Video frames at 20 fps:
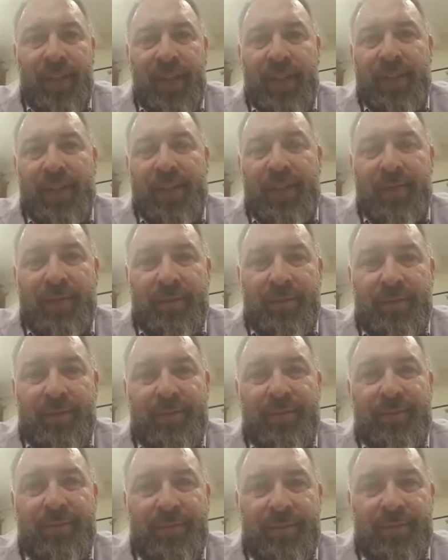year.
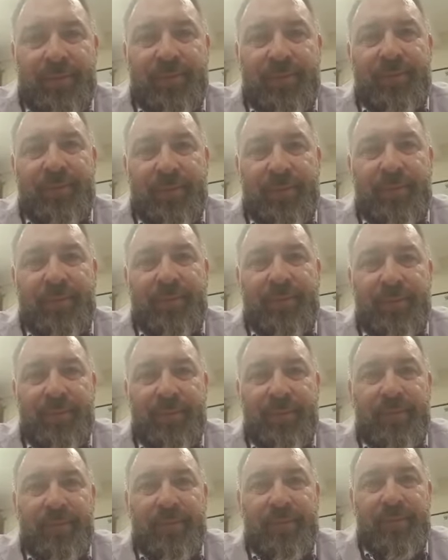Yeah, it
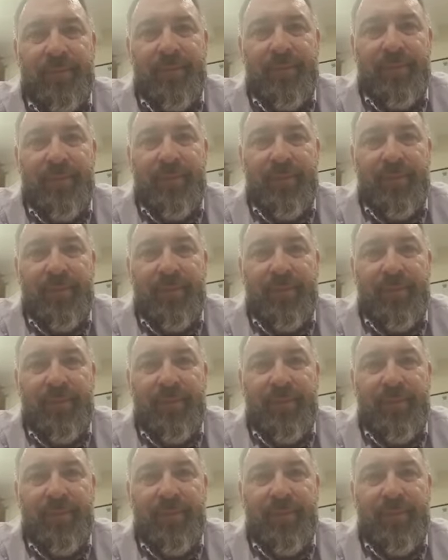was terrible.